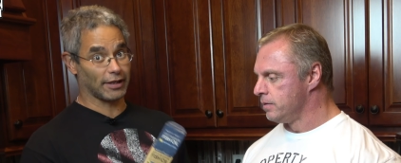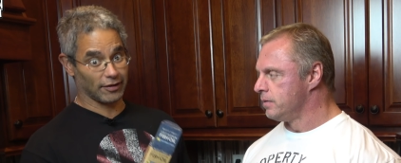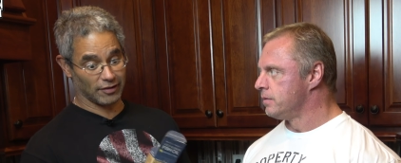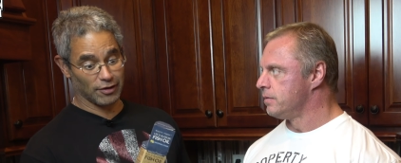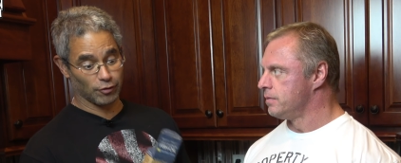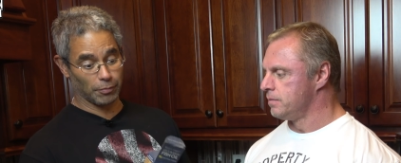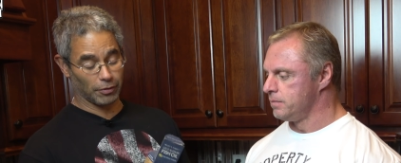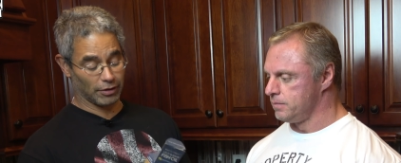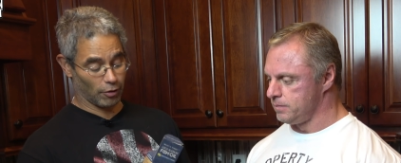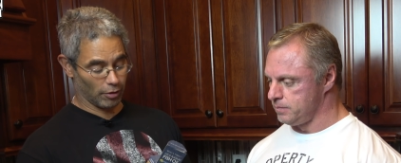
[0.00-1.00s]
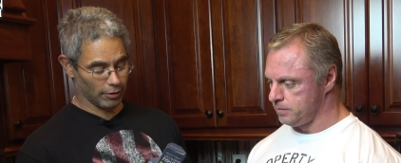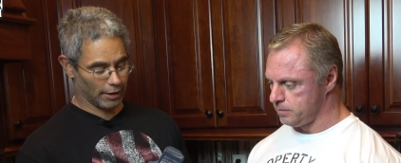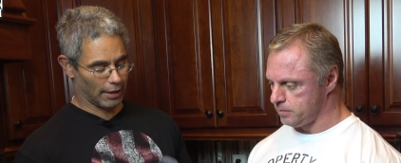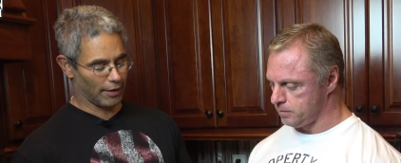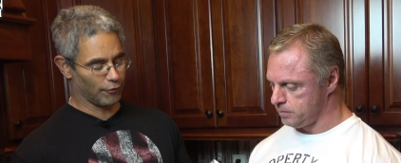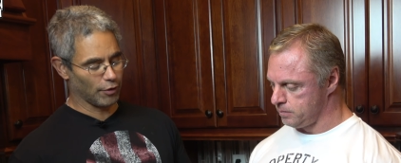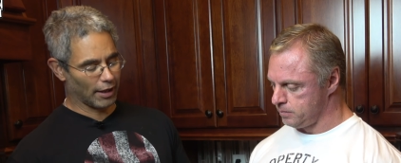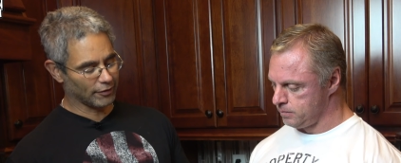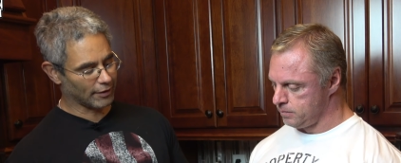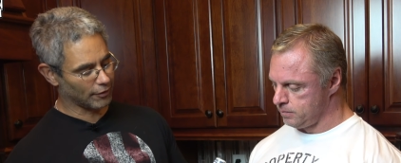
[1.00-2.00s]
Speaker 1: testing to put the oil in there, and you
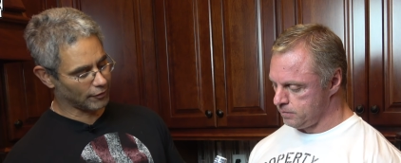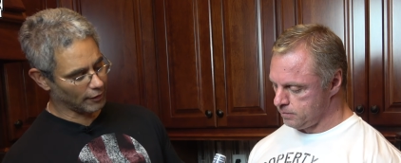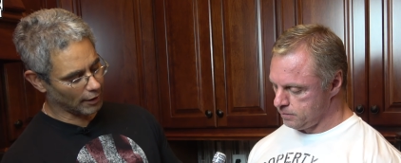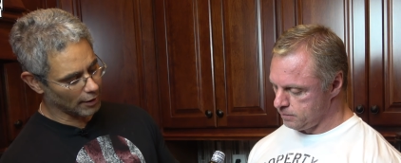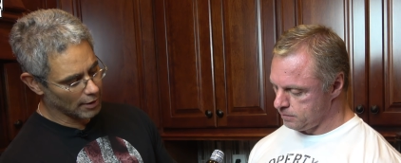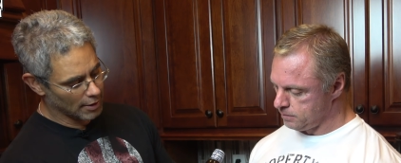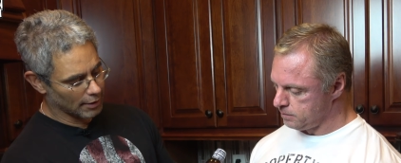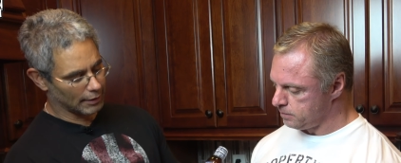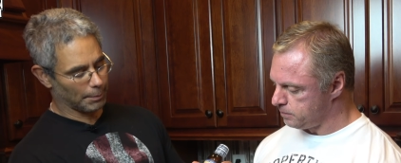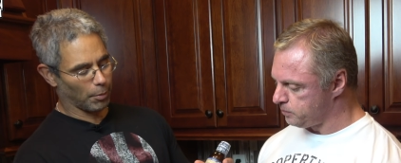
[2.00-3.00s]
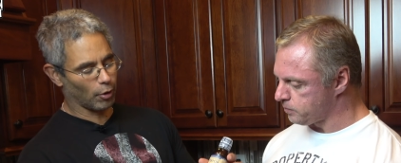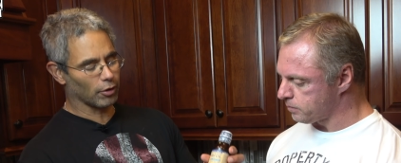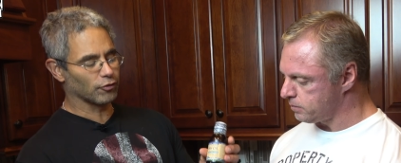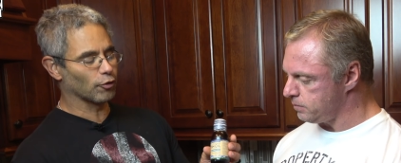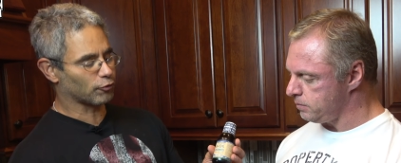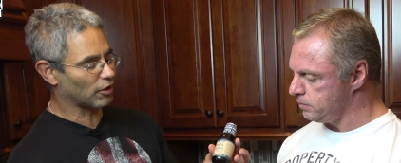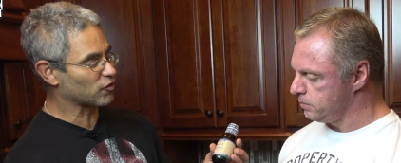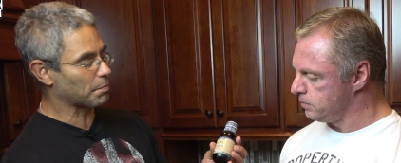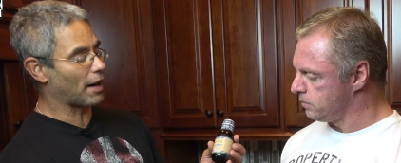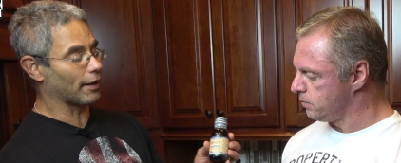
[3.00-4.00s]
guys can see, the bottle is not
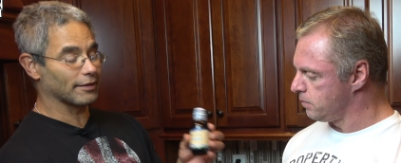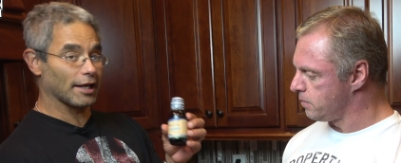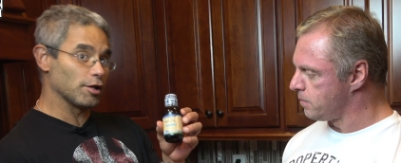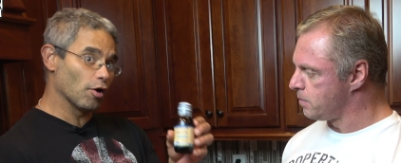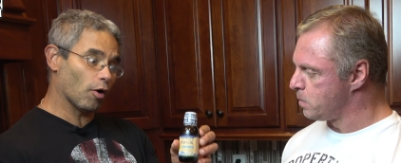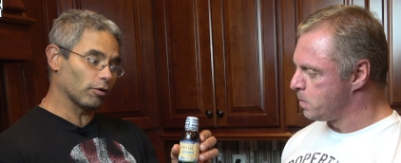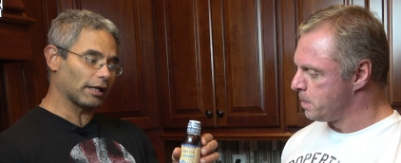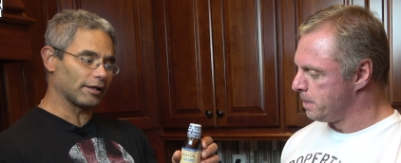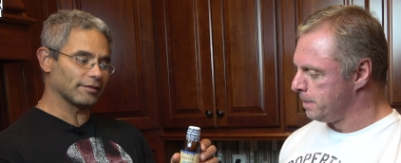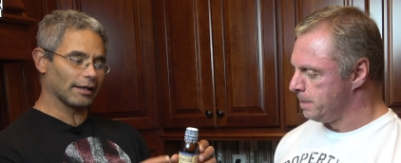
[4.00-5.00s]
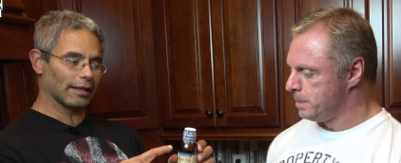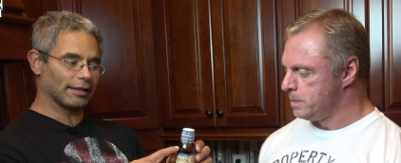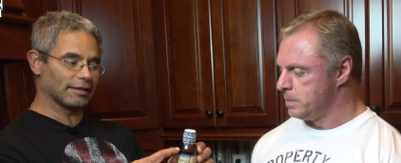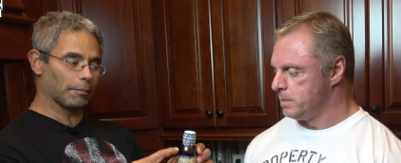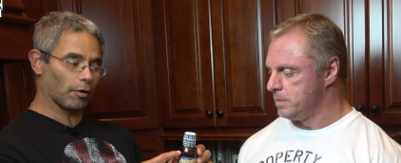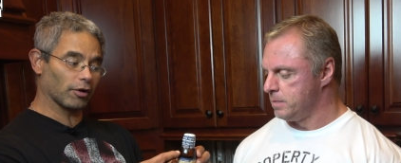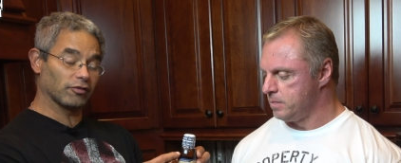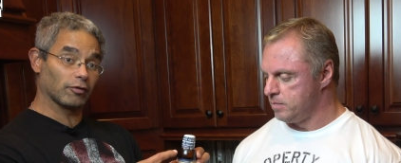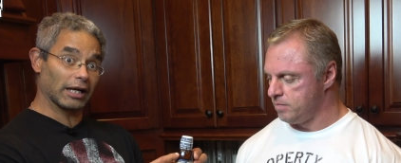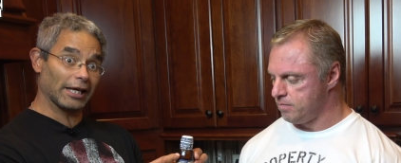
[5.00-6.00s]
transparent. They know that is the bottle is
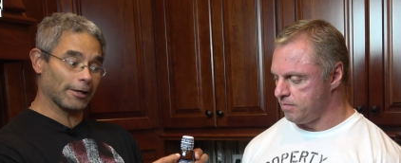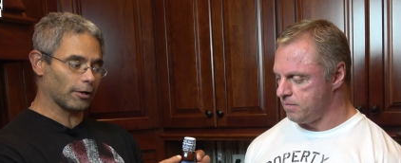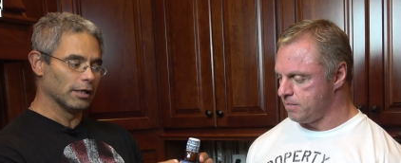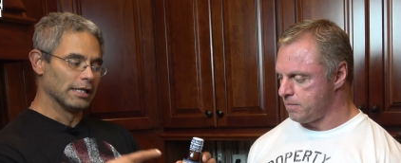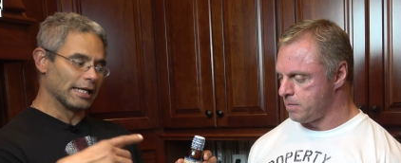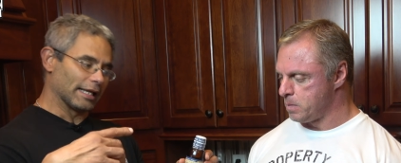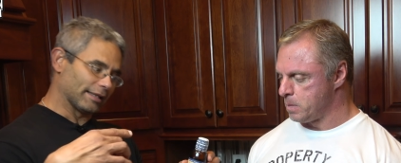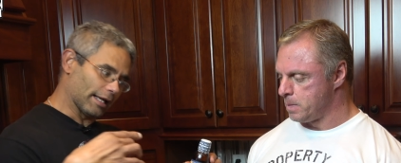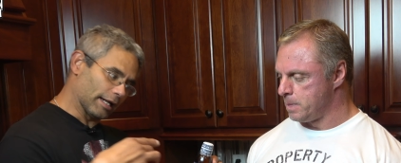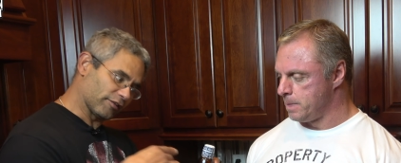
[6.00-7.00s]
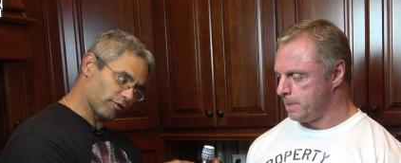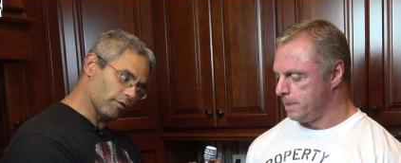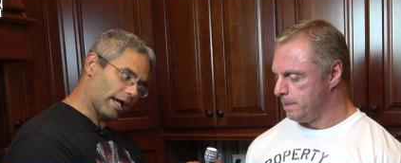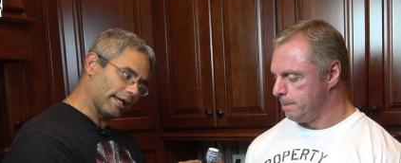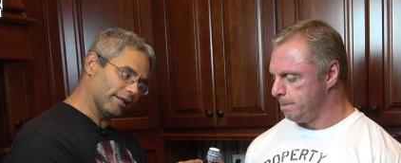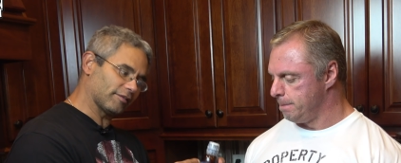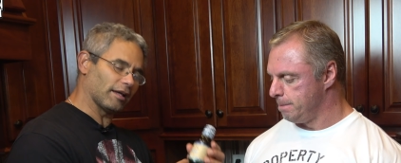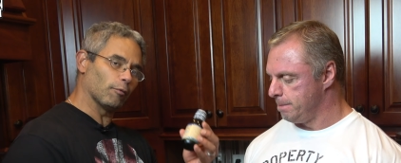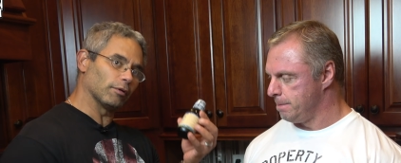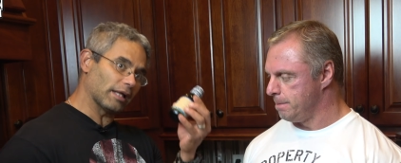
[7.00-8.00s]
clear, the sunlight hits it, it
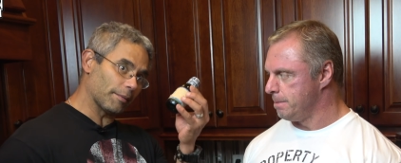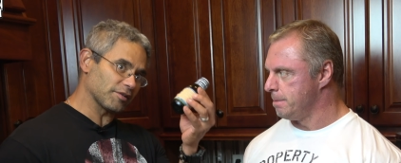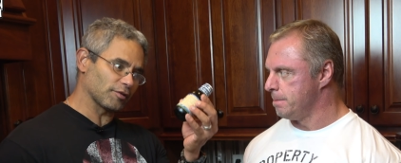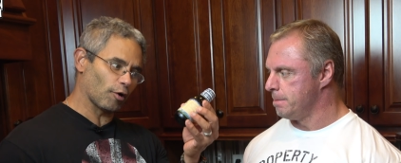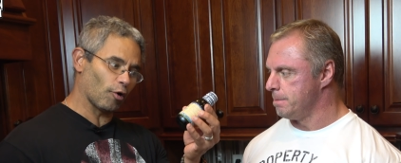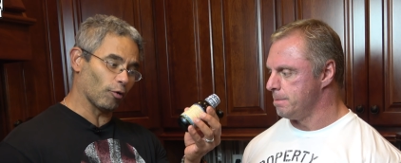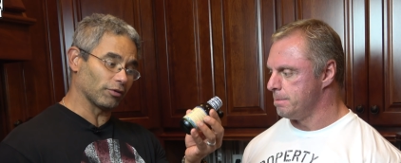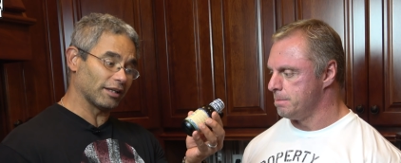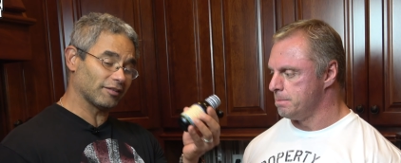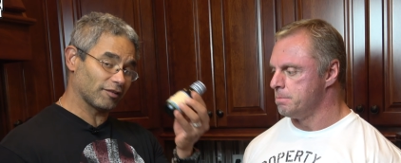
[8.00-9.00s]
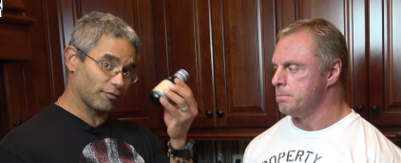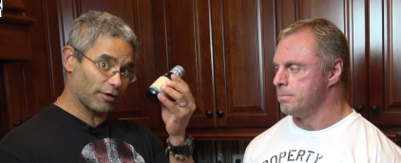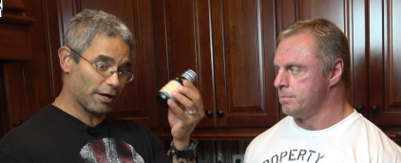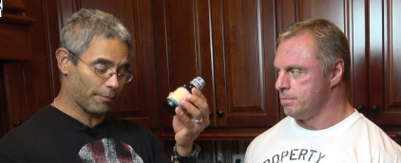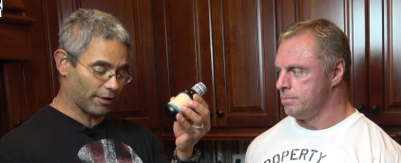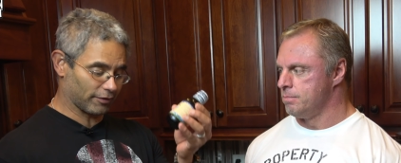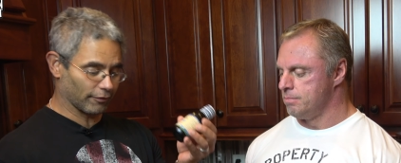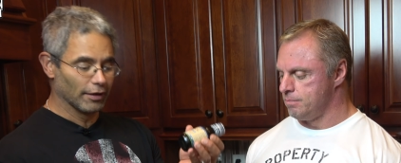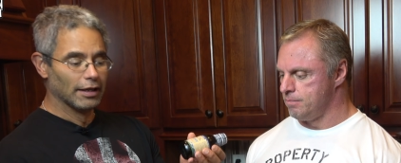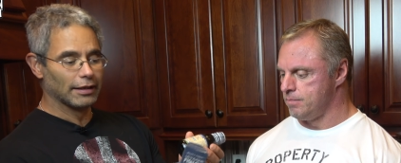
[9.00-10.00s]
will damage the oil. This is very impressive.
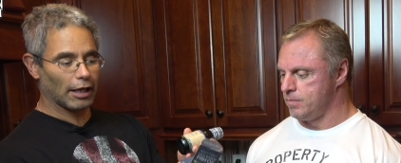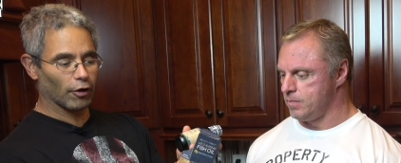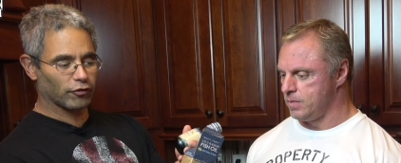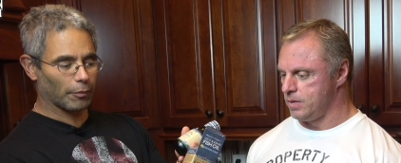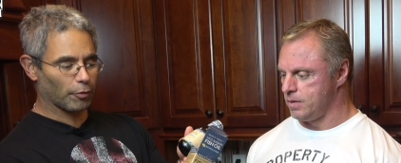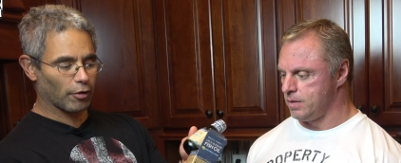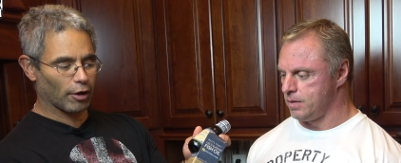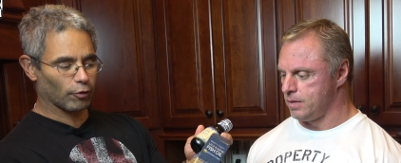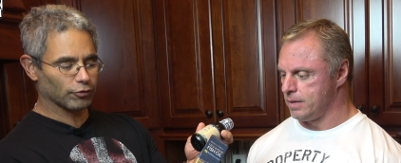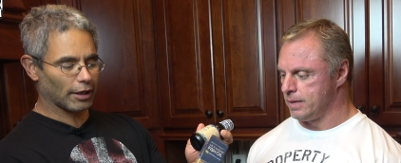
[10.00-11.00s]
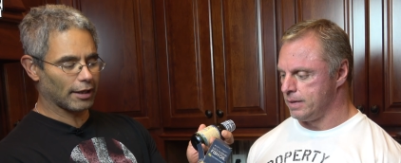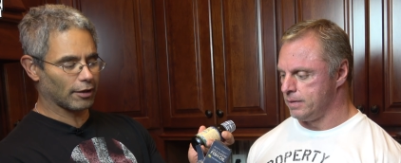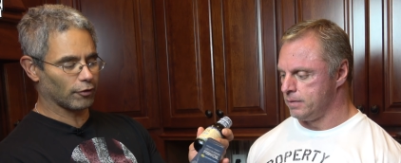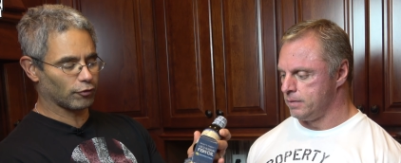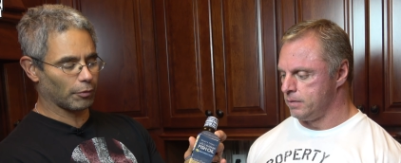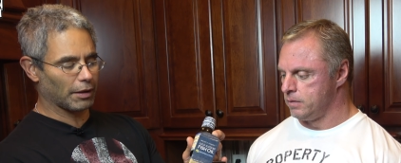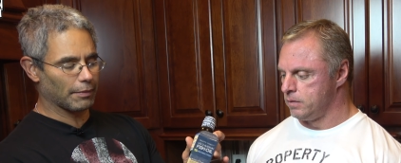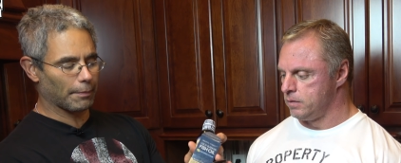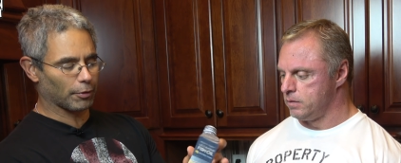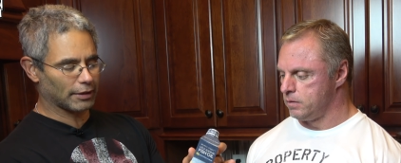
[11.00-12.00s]
They also put on a container to
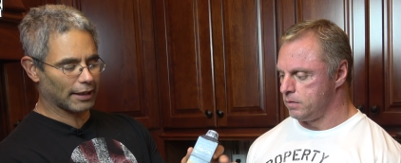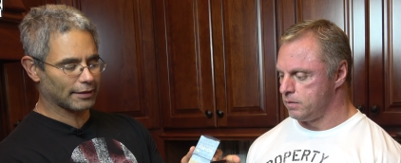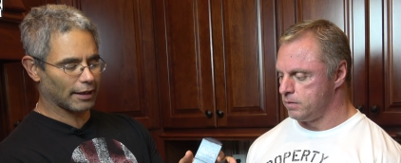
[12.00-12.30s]
even protect